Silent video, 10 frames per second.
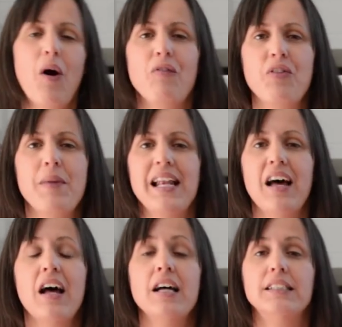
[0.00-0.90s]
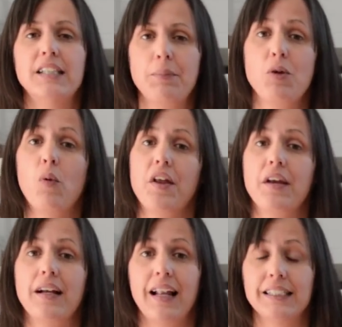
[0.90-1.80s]
of the Miele
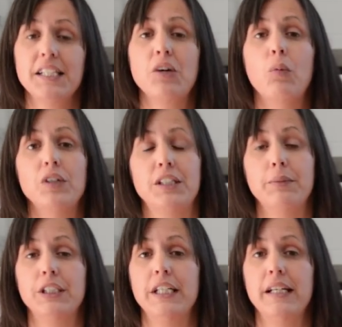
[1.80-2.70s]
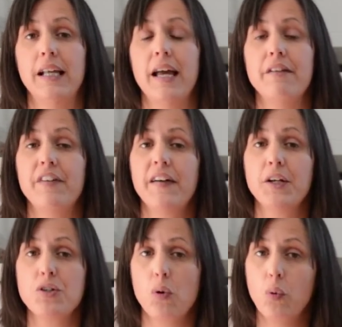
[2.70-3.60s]
W1 Classic washing machine. A very
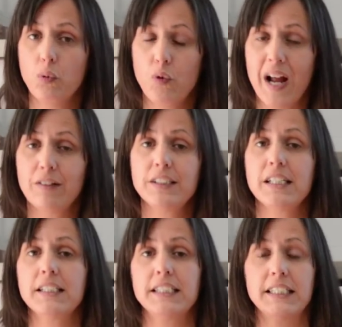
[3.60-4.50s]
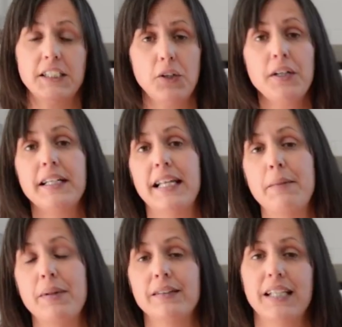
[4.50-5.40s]
good all-rounder, solidly
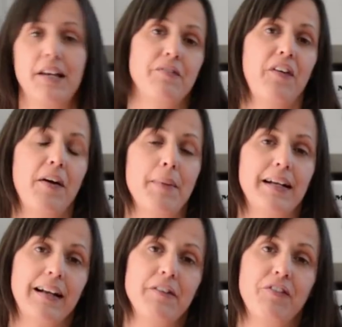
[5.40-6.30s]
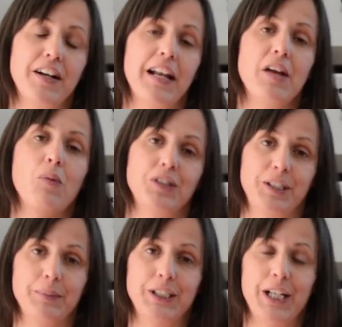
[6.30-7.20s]
built and environmentally friendly
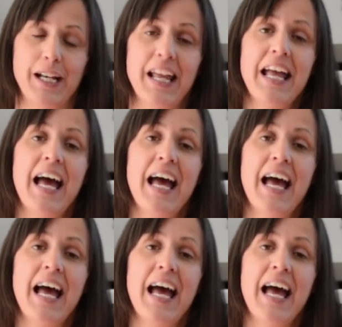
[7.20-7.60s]
washing machine.